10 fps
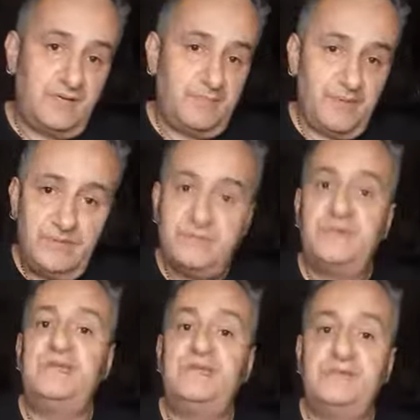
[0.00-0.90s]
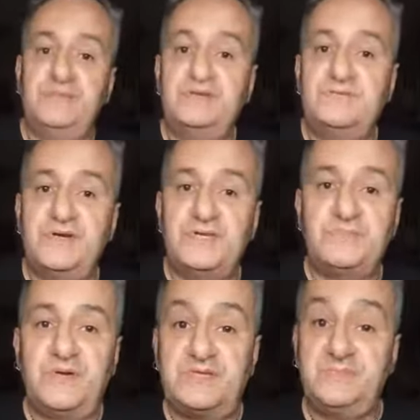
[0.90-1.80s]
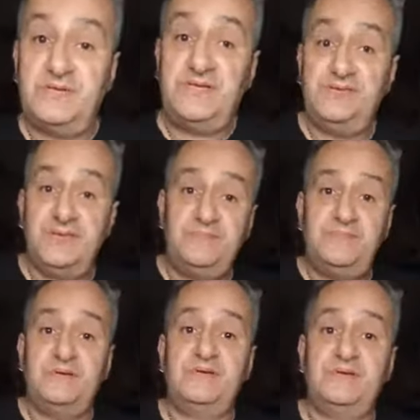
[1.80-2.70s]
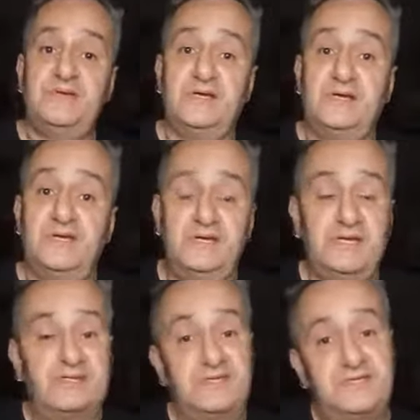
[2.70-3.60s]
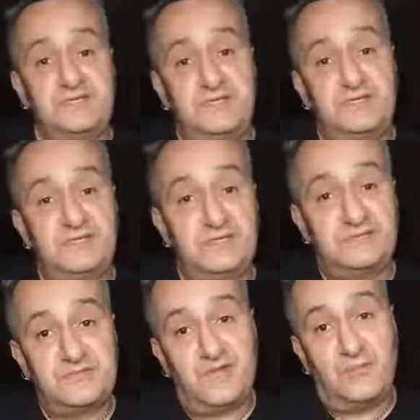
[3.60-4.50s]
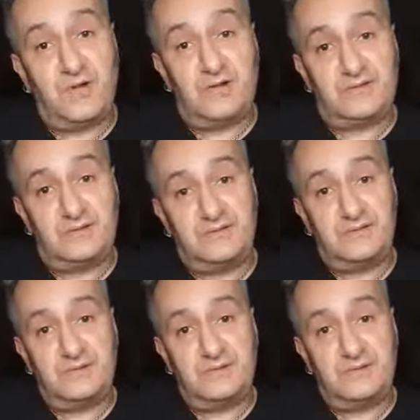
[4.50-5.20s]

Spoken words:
But who's beneath him? Who's the first person beneath him? None other than a certain Deontay Wilder.